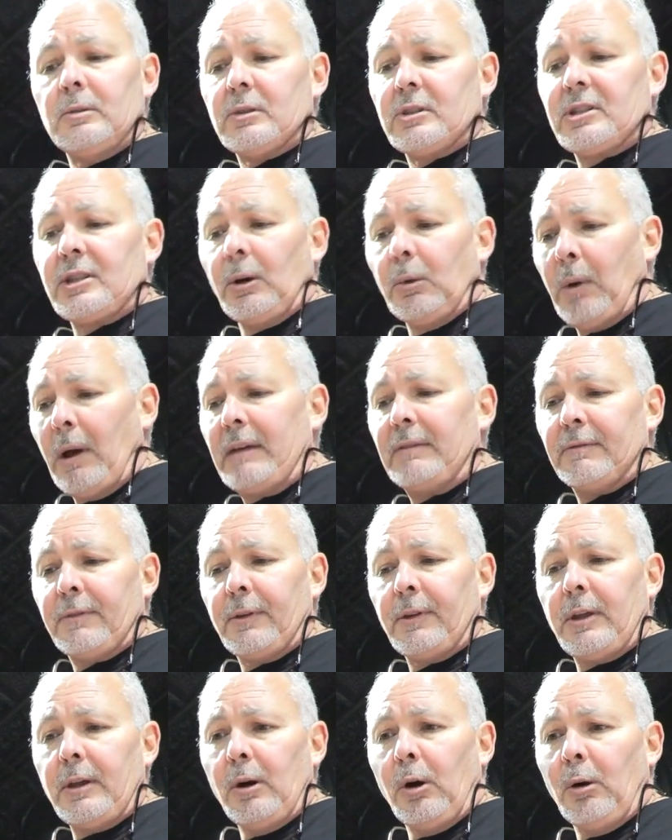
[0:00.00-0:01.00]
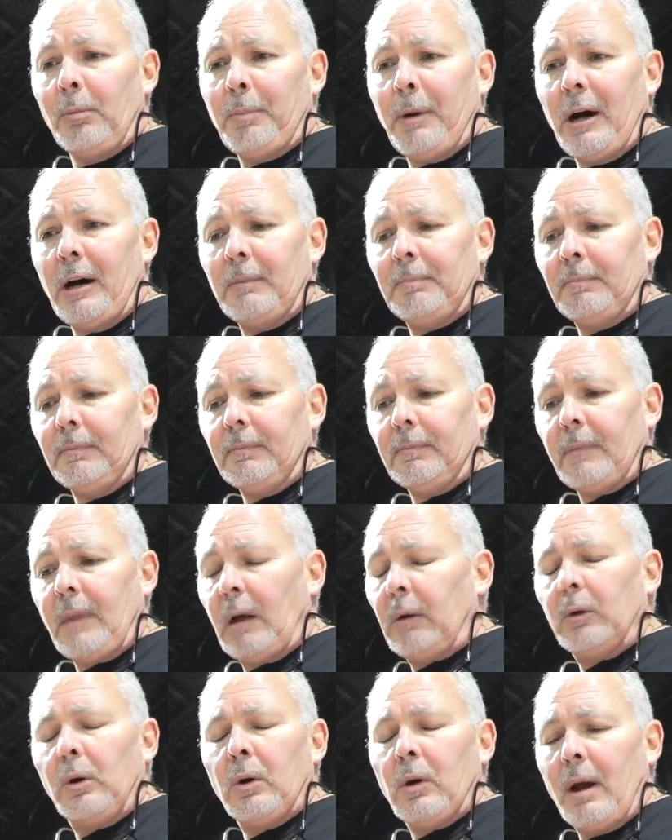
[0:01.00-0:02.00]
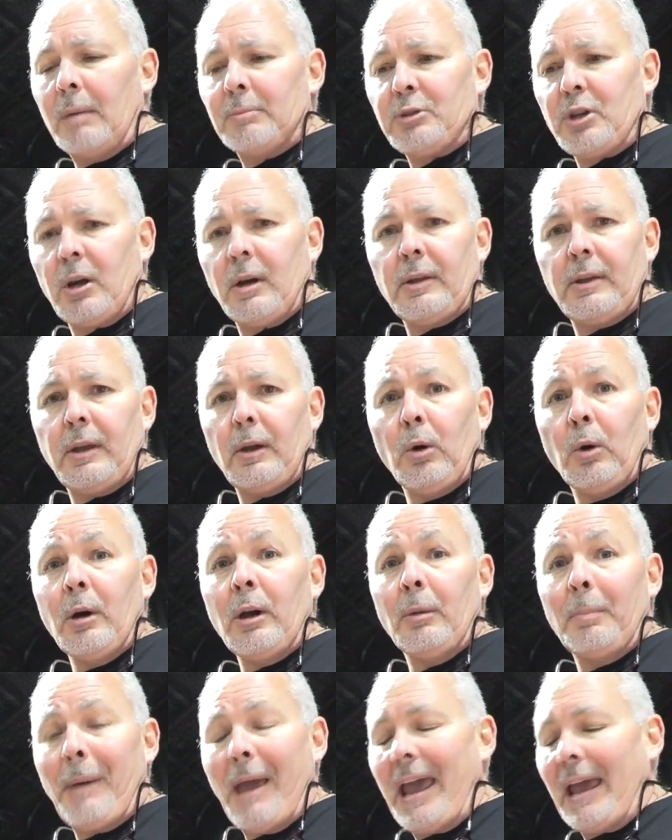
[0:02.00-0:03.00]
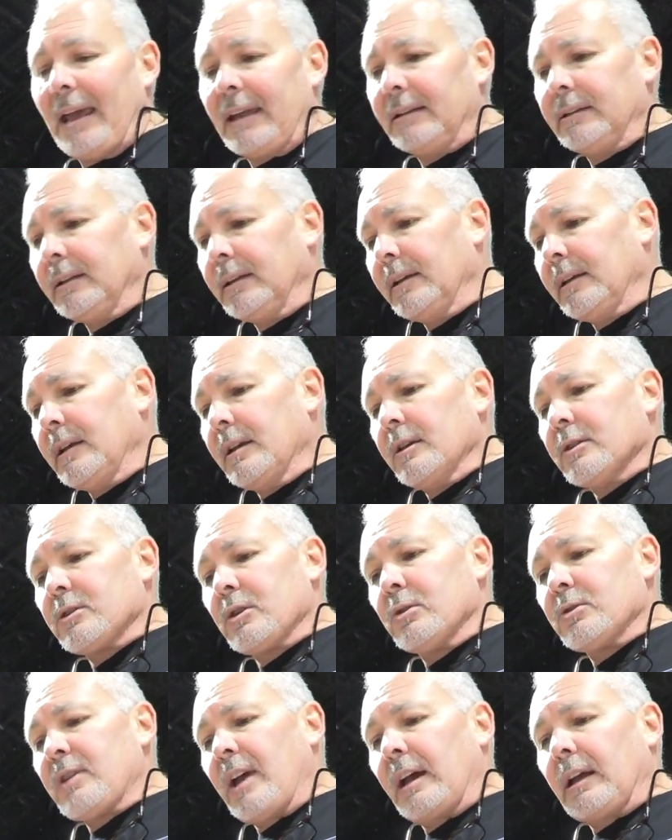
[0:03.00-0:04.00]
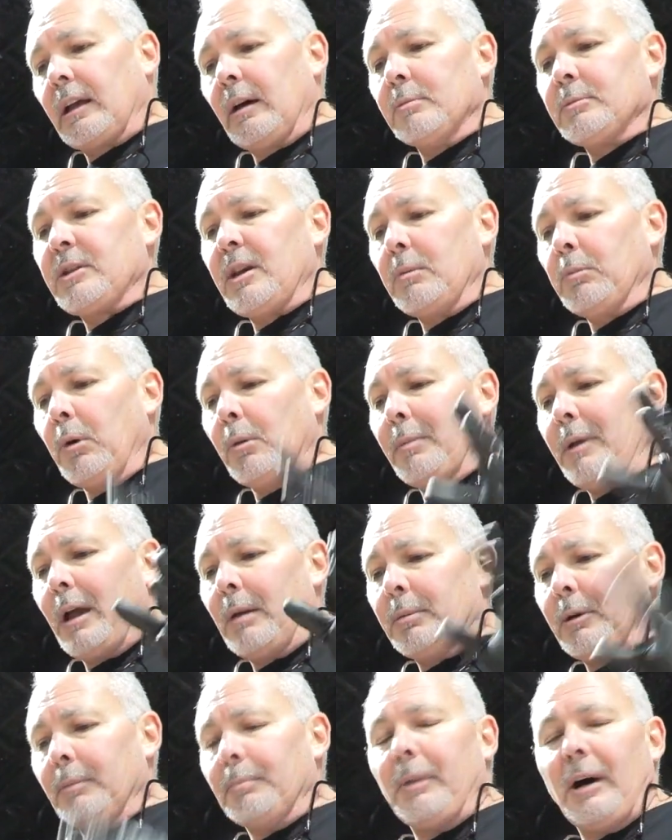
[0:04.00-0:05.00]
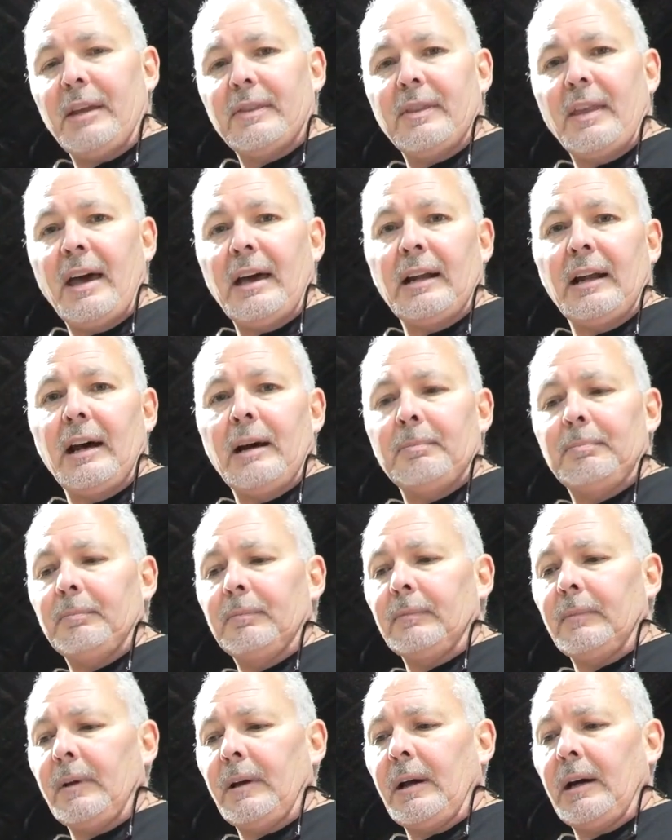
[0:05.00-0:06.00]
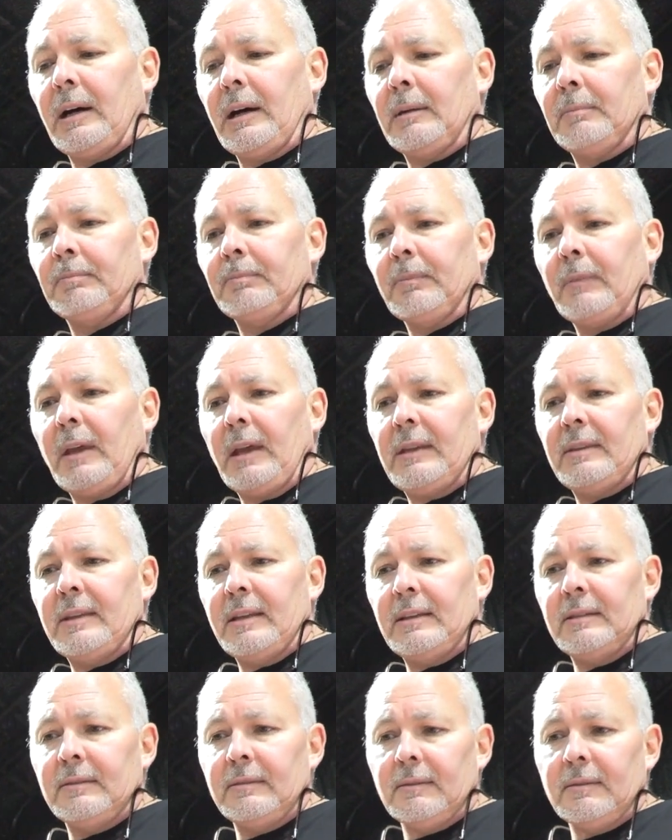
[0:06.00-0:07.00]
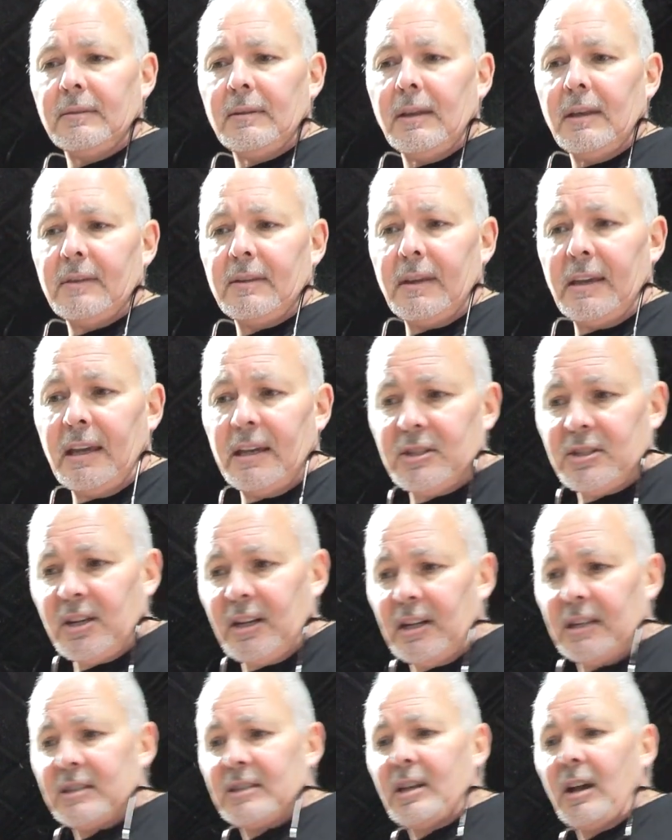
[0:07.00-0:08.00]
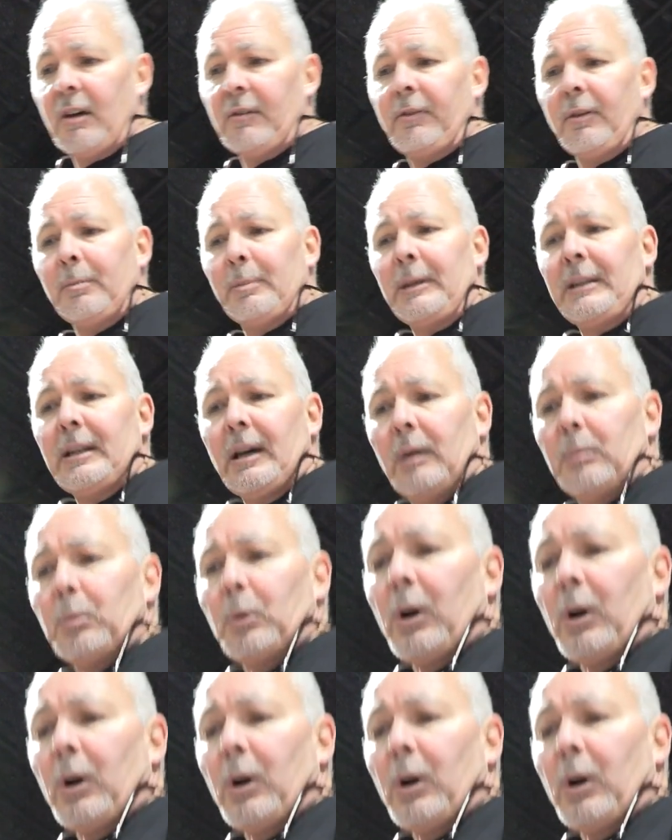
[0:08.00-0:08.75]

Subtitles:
Still waiting for the oil pump, or I'm sorry, the oil pan. As soon as that comes in, we'll be able to button that up, and then the engine itself will be done.